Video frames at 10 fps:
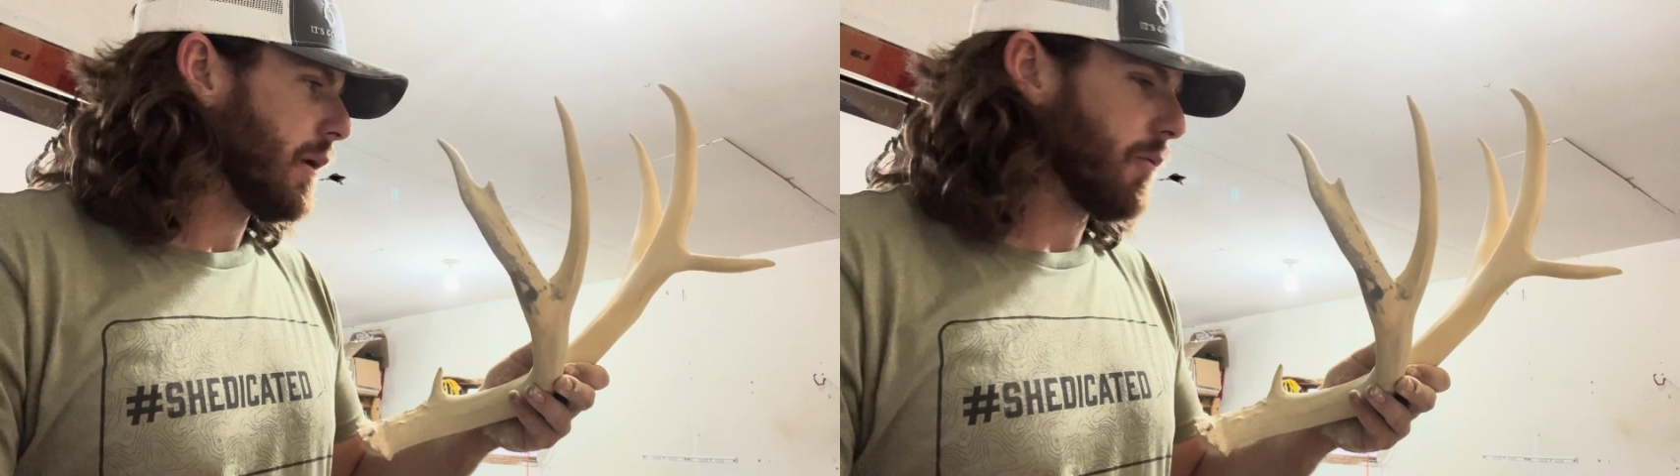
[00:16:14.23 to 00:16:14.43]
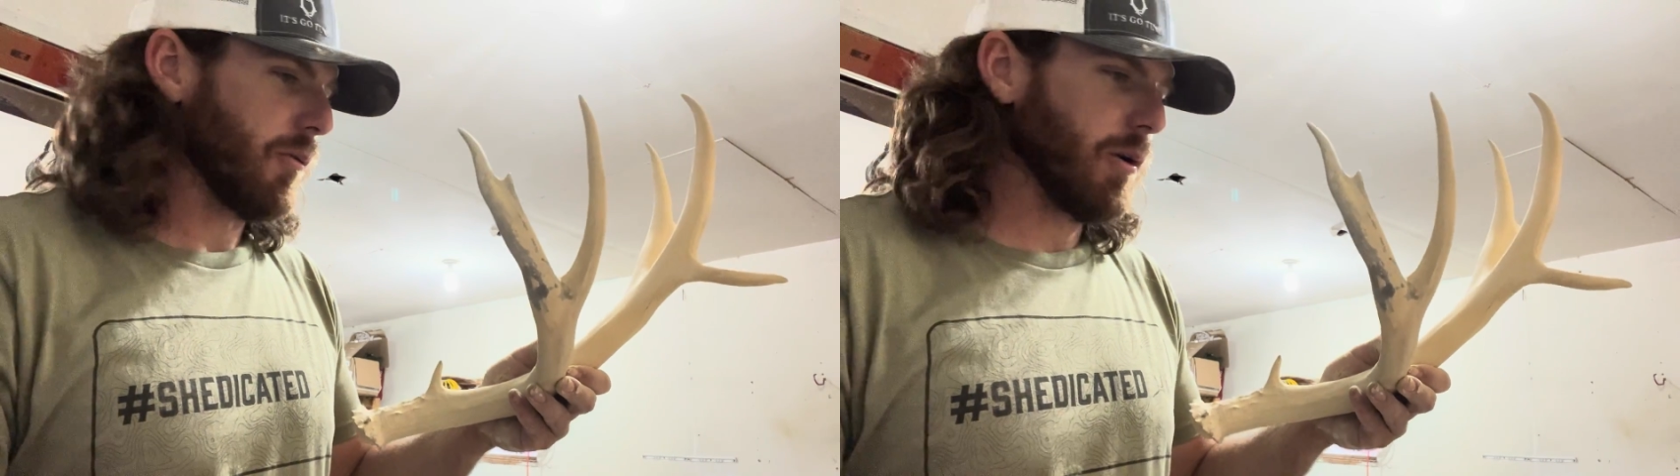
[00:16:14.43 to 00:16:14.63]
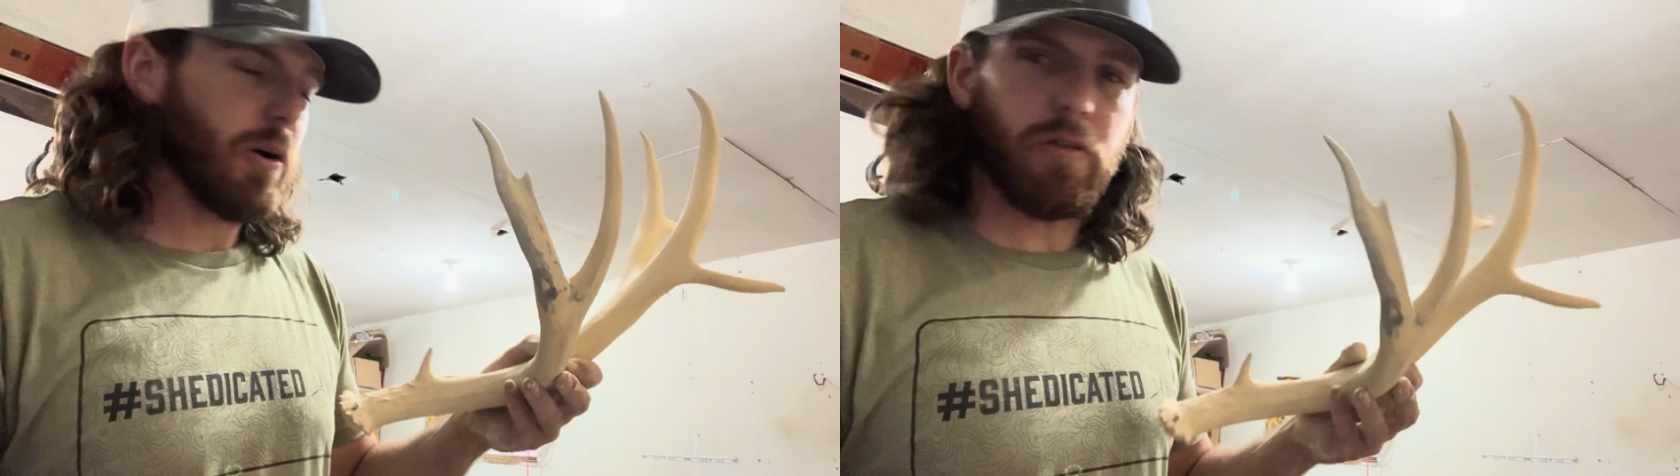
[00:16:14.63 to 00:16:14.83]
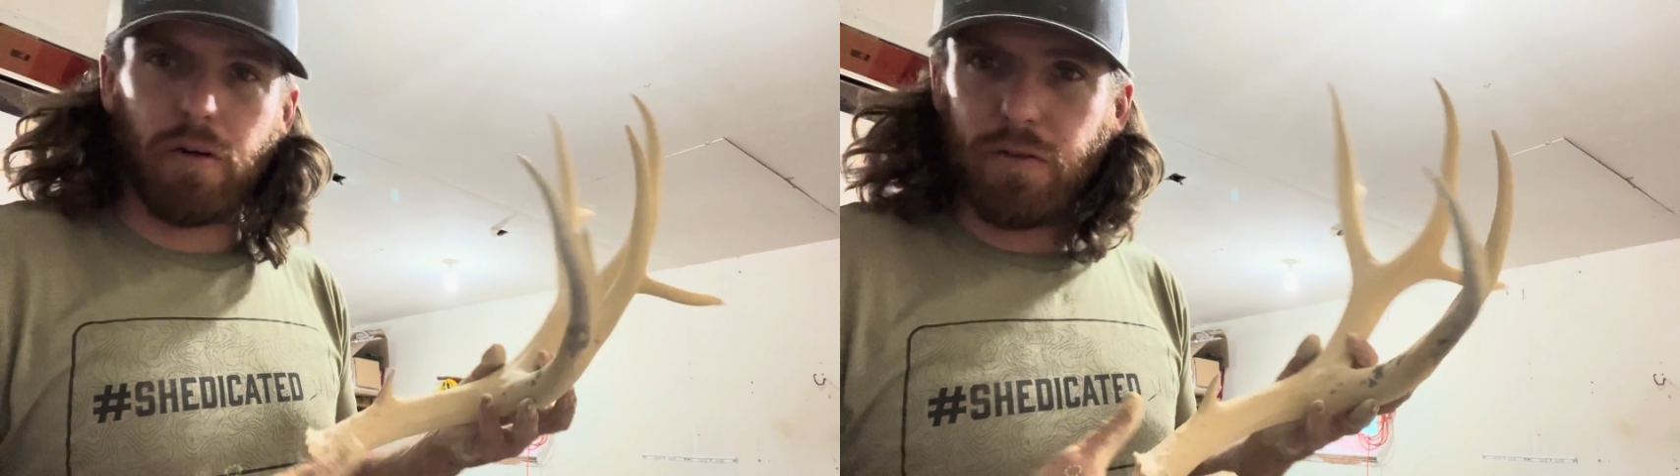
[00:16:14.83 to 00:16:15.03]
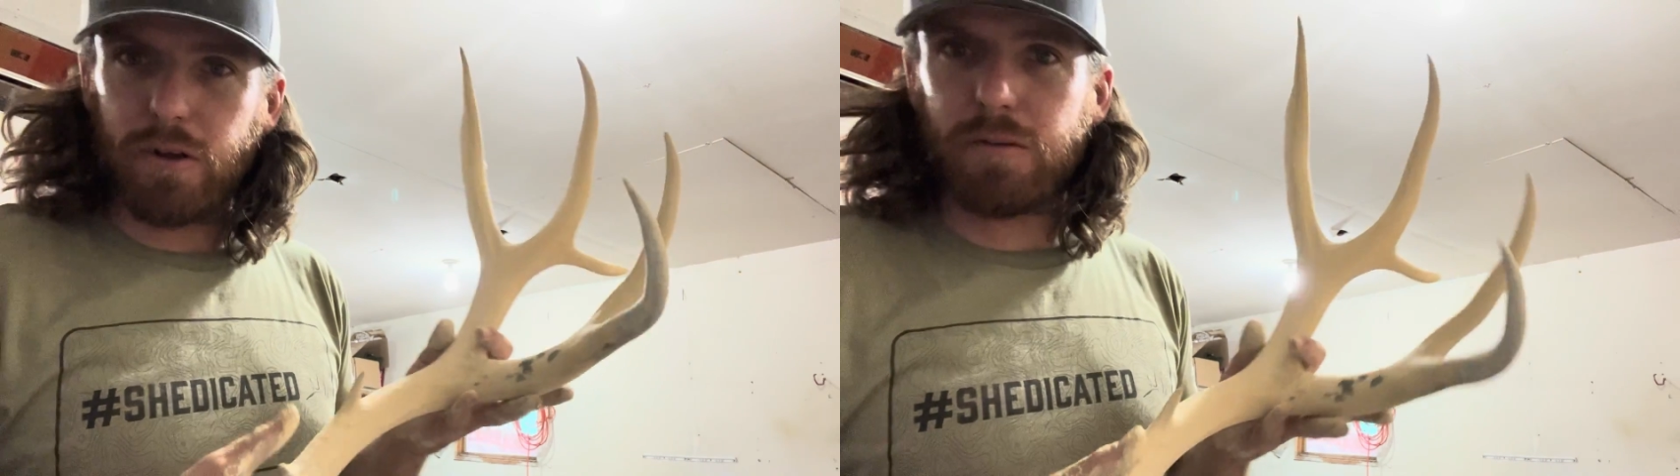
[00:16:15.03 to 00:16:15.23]
gonna run over a
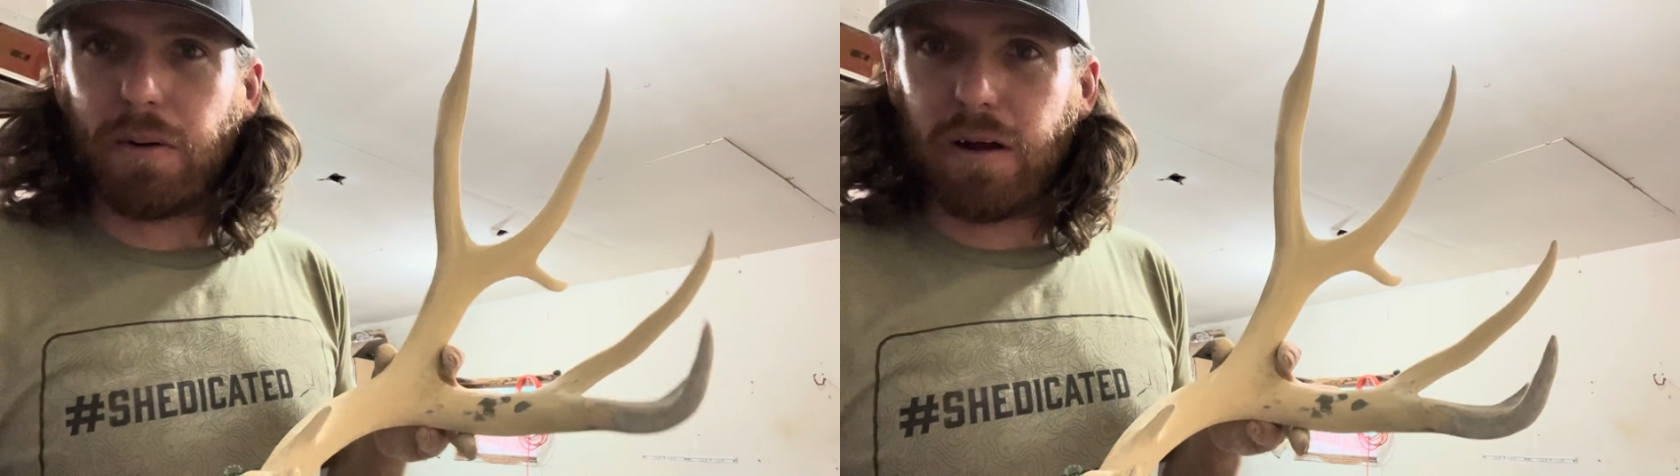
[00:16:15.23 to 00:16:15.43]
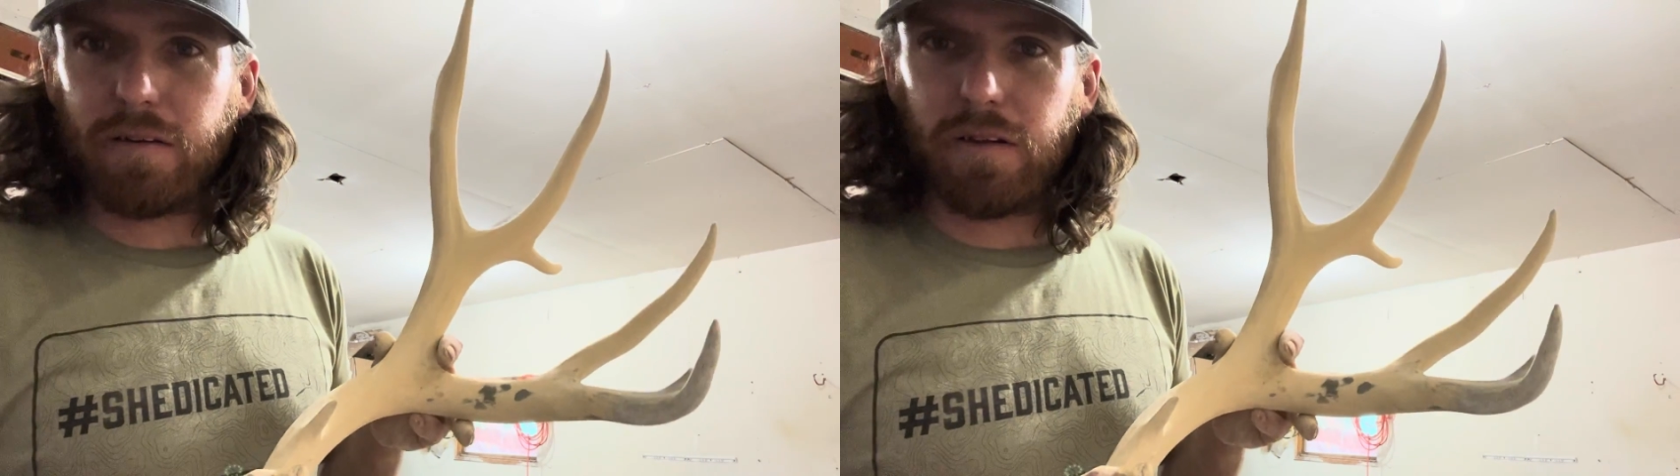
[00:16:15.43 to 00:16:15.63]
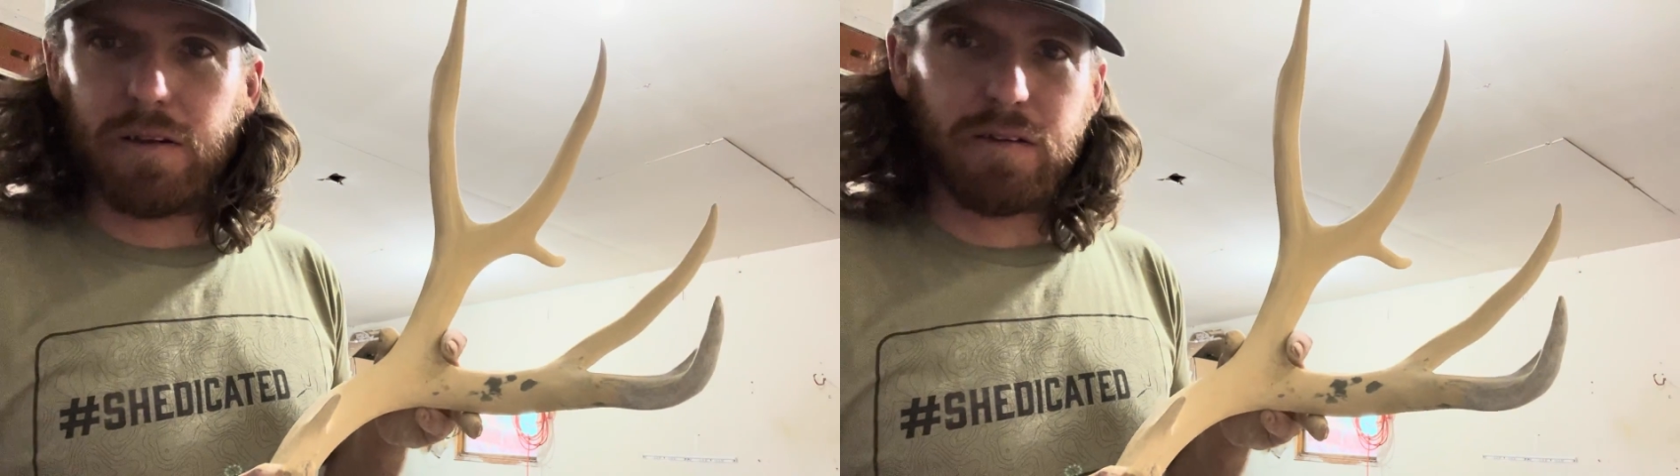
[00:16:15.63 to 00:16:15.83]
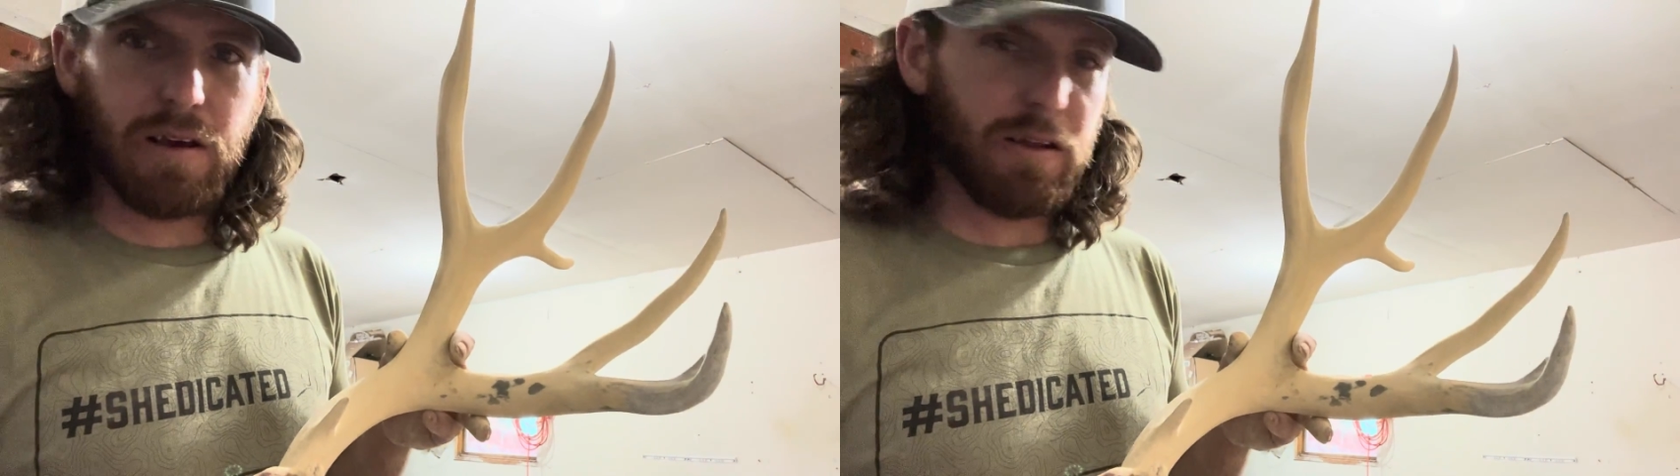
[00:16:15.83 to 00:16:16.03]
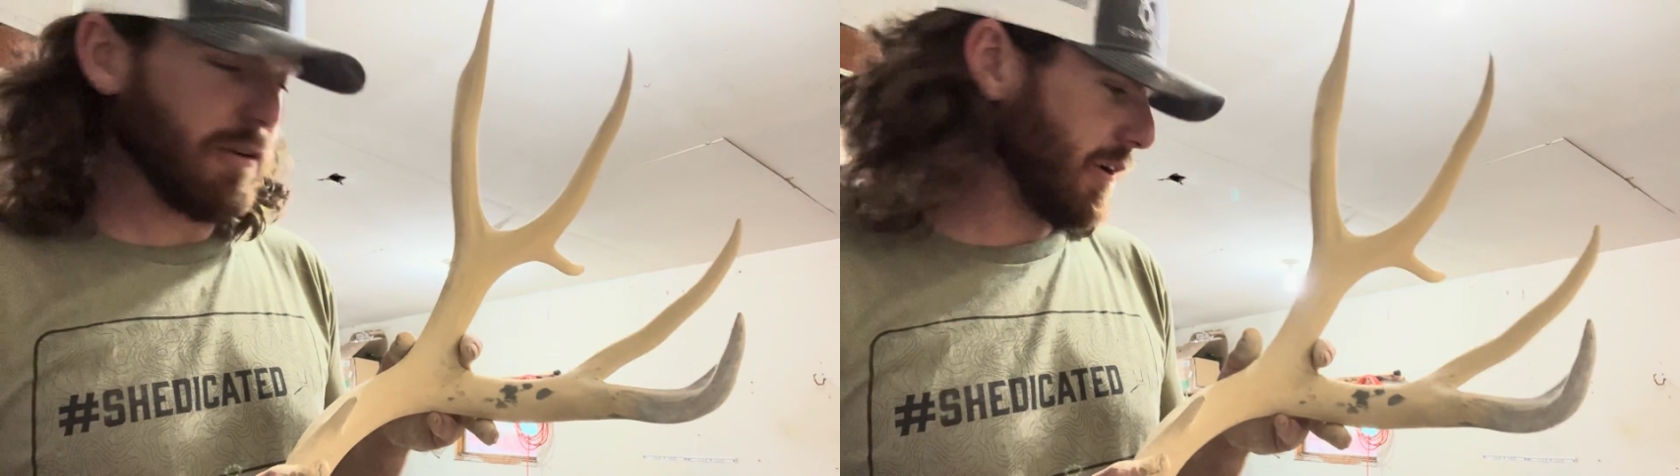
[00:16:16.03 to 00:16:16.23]
few spots on this
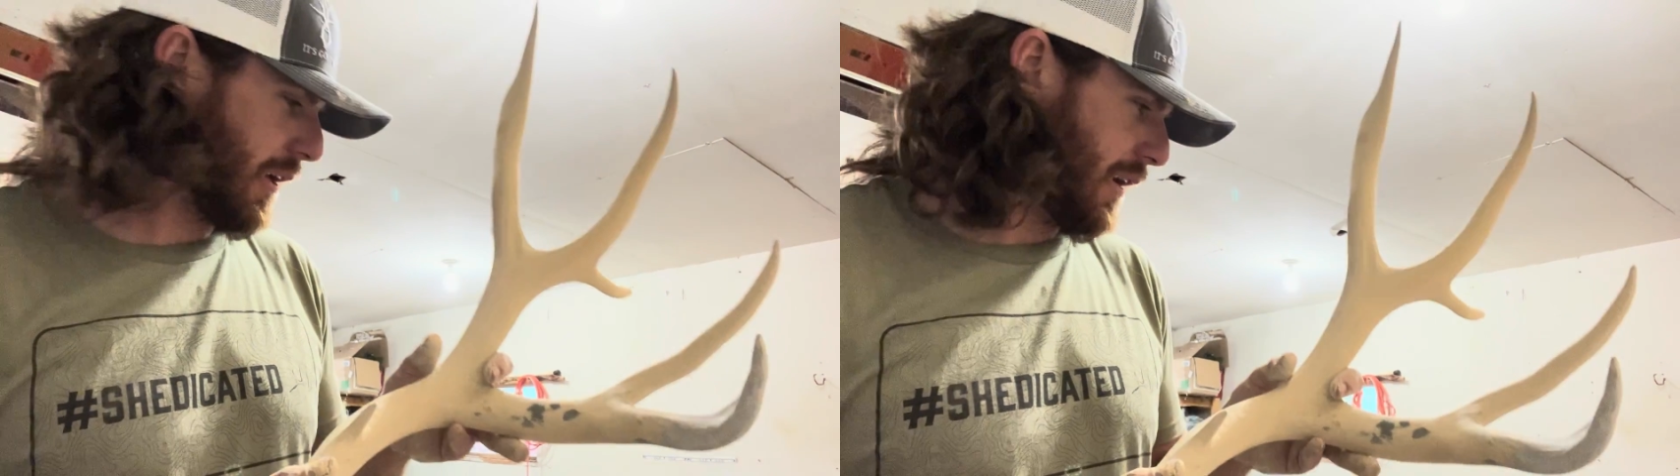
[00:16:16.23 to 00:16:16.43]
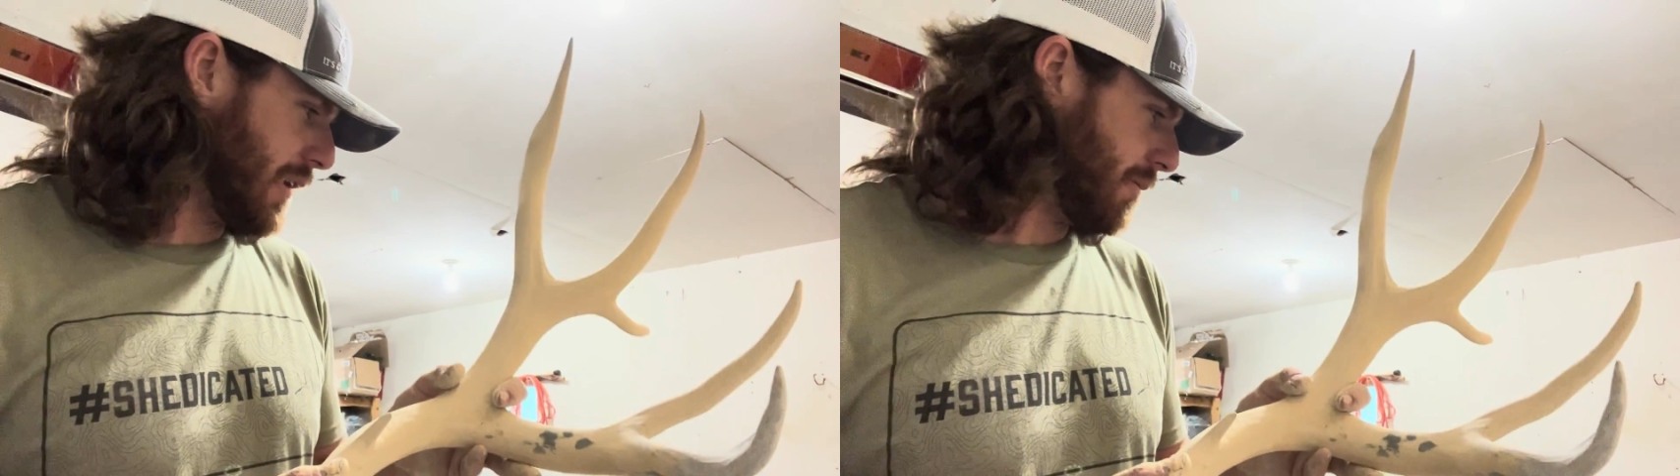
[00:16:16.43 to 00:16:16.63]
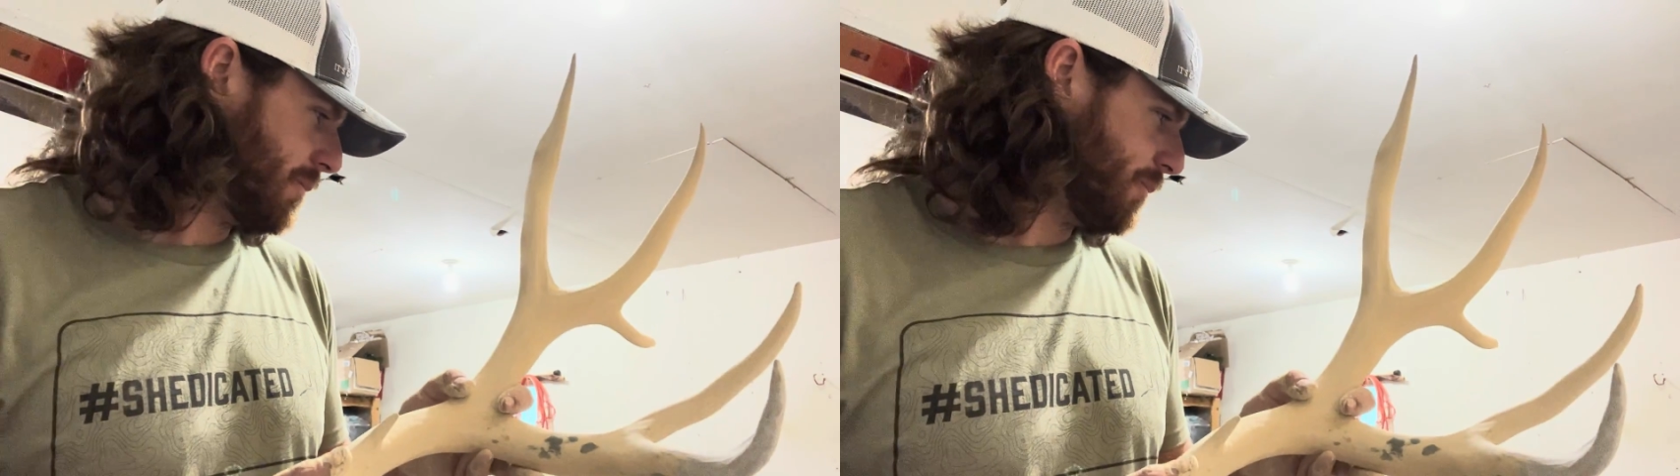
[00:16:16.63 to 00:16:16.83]
antler again,